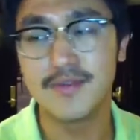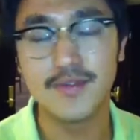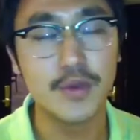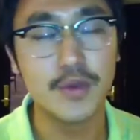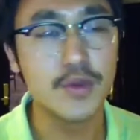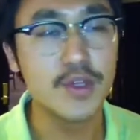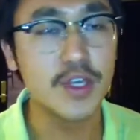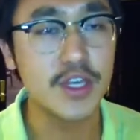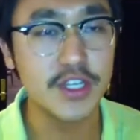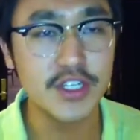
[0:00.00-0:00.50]

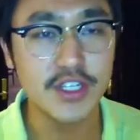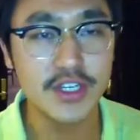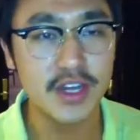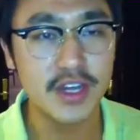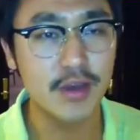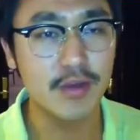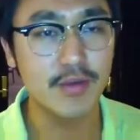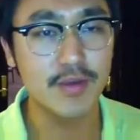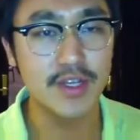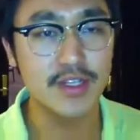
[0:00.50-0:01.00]
food kitchen
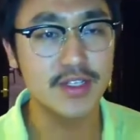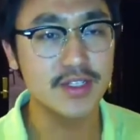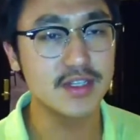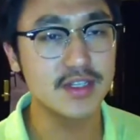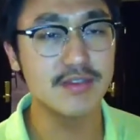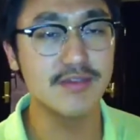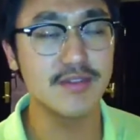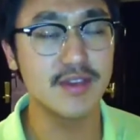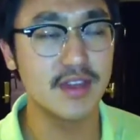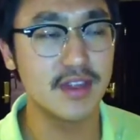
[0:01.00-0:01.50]
outreach
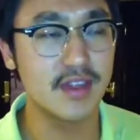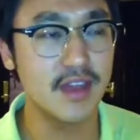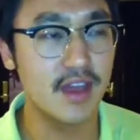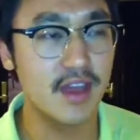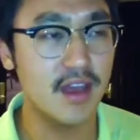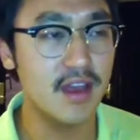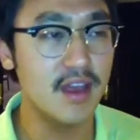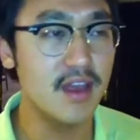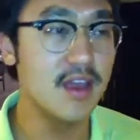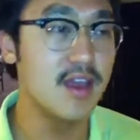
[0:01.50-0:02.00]
stuff like
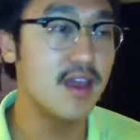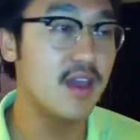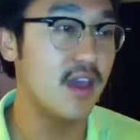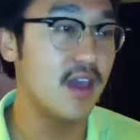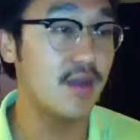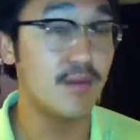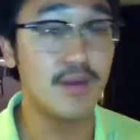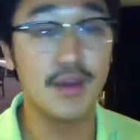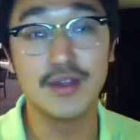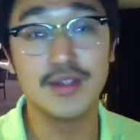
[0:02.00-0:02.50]
that,
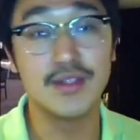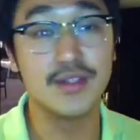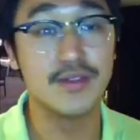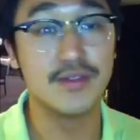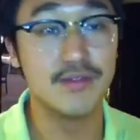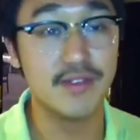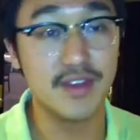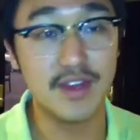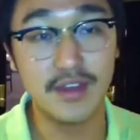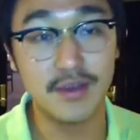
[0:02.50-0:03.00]
and we also
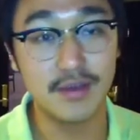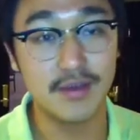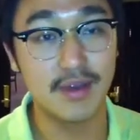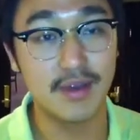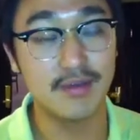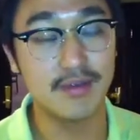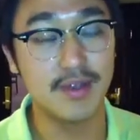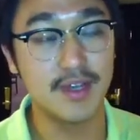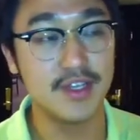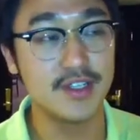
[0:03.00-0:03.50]
do video
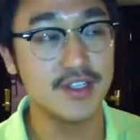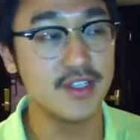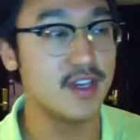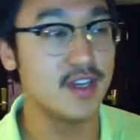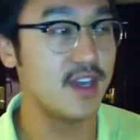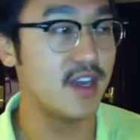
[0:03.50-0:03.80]
outreach.